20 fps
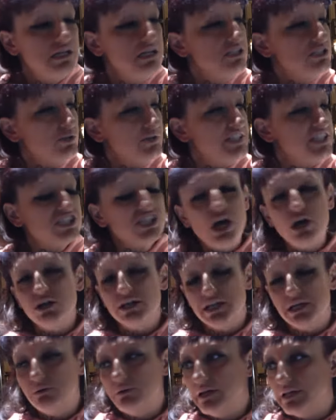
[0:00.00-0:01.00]
So he stole
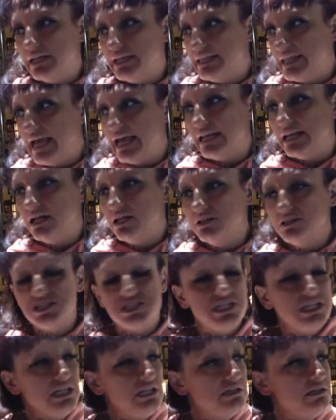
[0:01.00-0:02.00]
it, uh, that and other
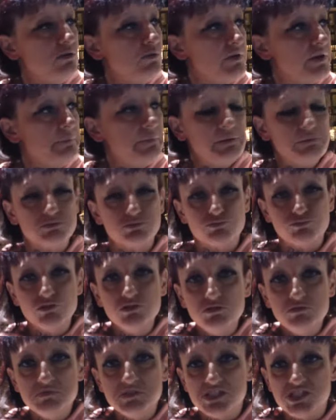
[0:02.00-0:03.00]
shit, going in people's
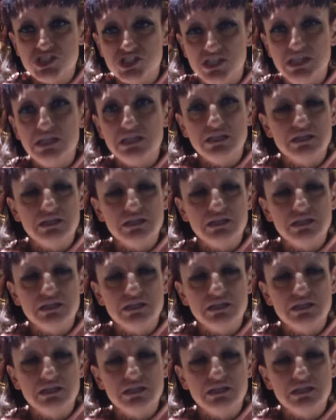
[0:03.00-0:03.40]
rooms but, and shit.